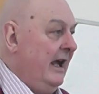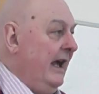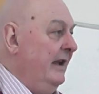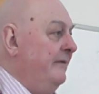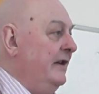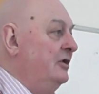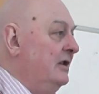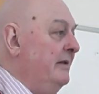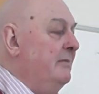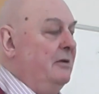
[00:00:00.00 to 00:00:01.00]
and
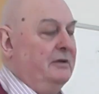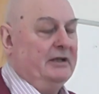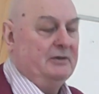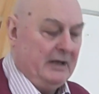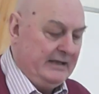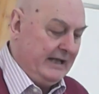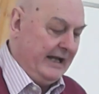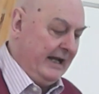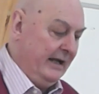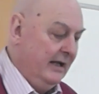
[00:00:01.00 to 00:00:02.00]
eventually Moses went
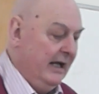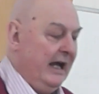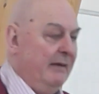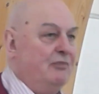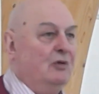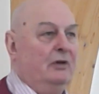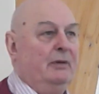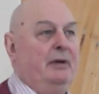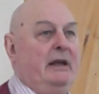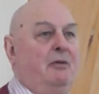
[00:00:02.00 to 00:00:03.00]
there and brought
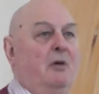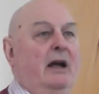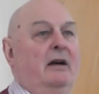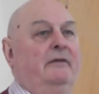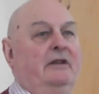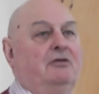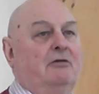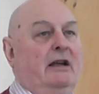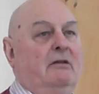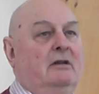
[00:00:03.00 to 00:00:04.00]
the people out of
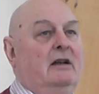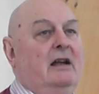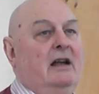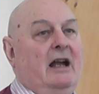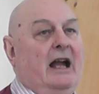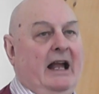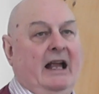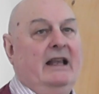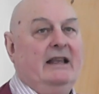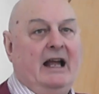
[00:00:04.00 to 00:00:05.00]
Israel, and